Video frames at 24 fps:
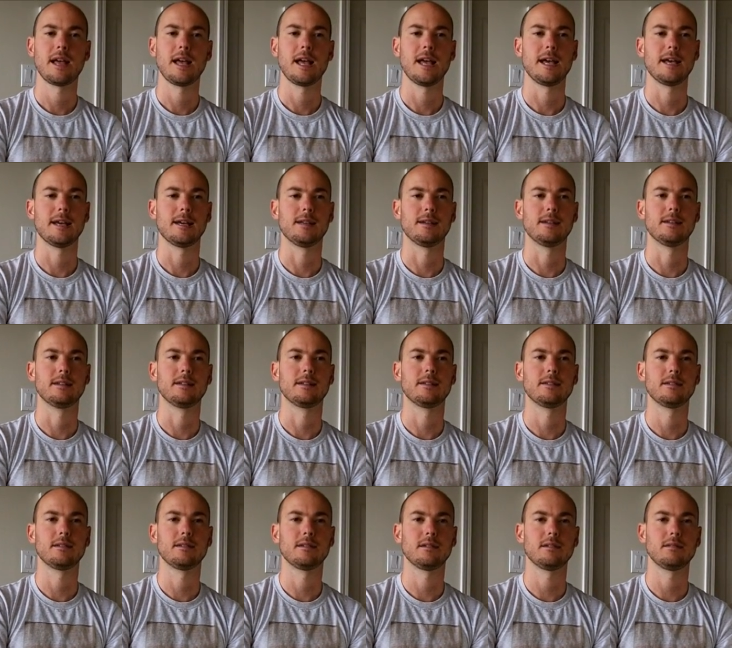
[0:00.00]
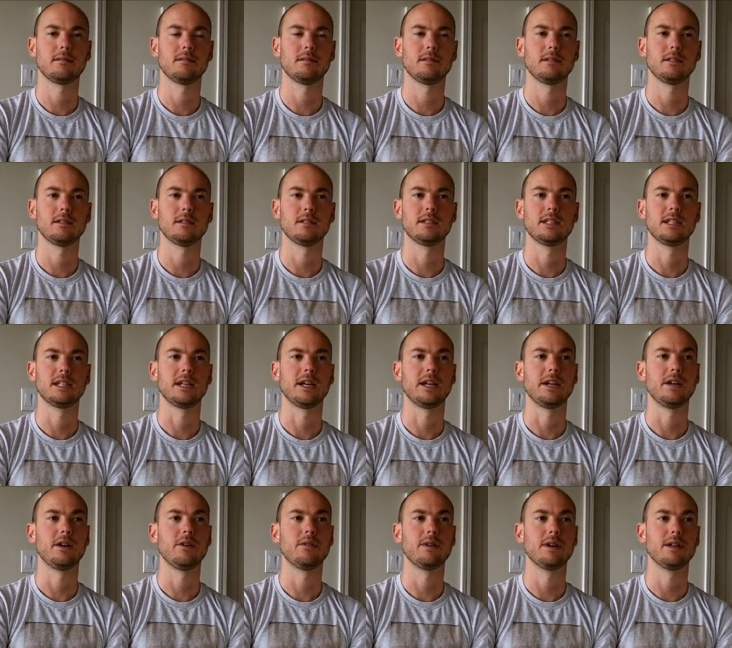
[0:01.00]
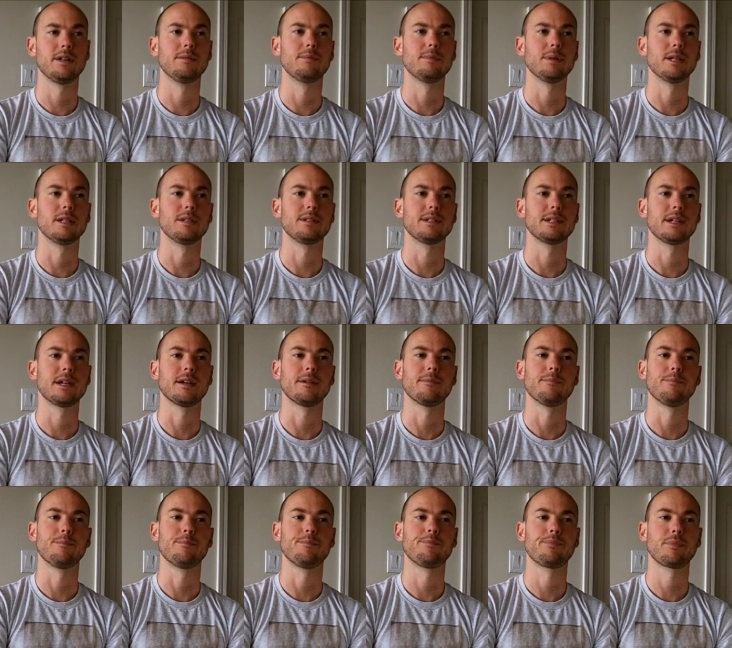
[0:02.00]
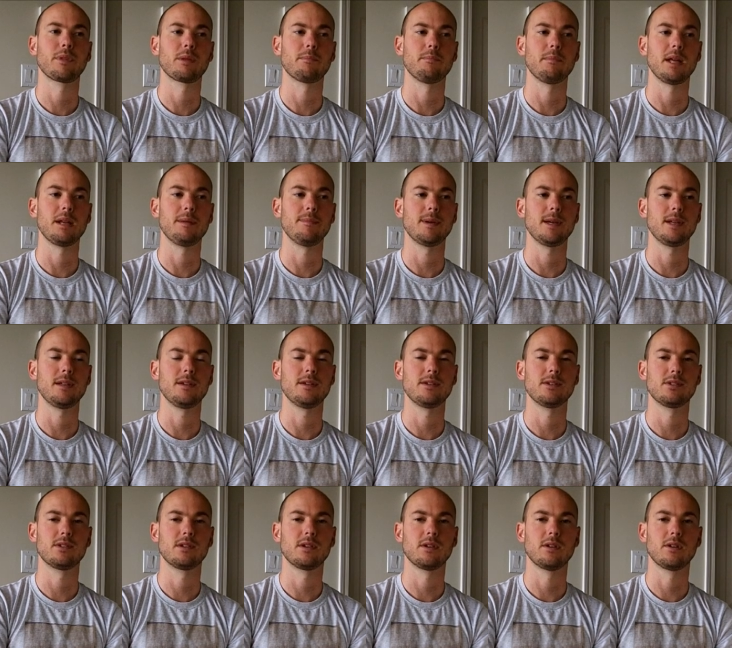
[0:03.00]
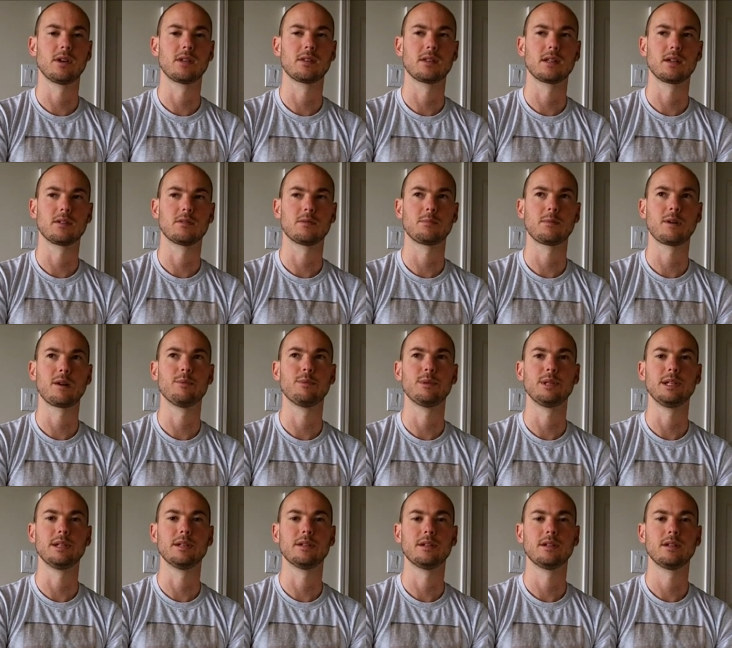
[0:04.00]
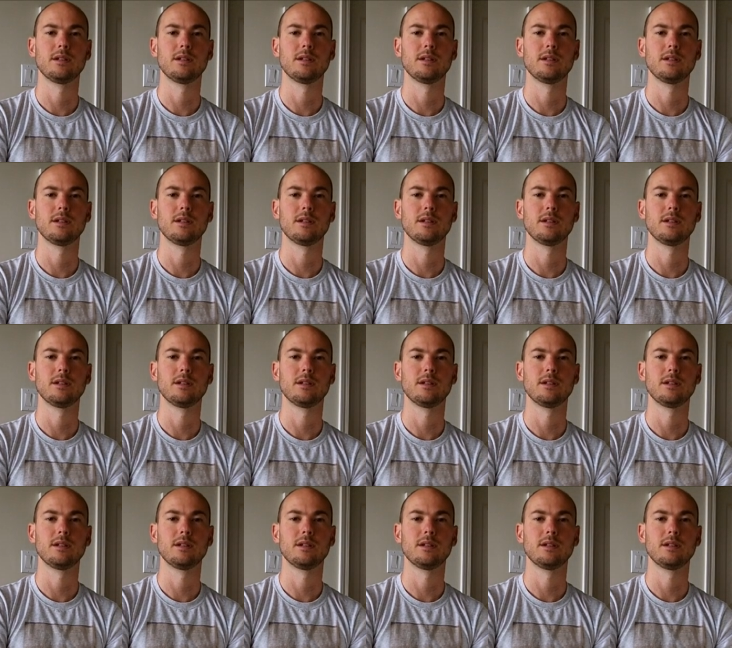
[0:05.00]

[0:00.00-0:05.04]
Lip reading: And little did I know it, but many years ago, I think it was probably